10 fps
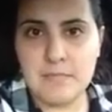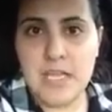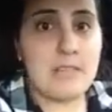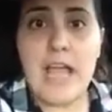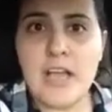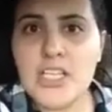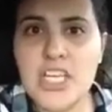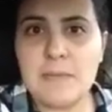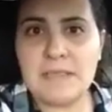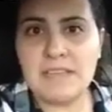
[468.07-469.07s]
The
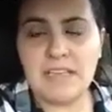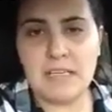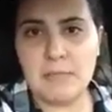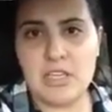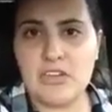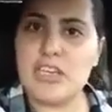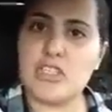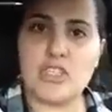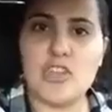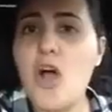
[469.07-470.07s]
LGBT community is
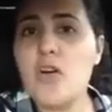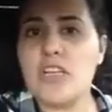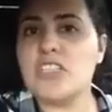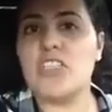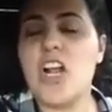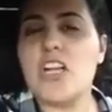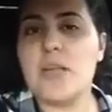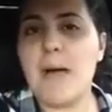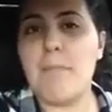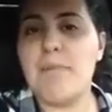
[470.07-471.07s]
so concerned
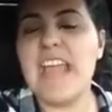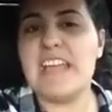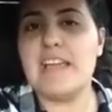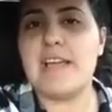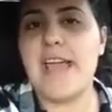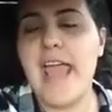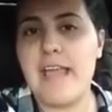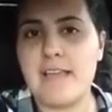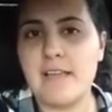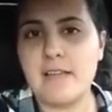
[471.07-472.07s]
about baking a cake.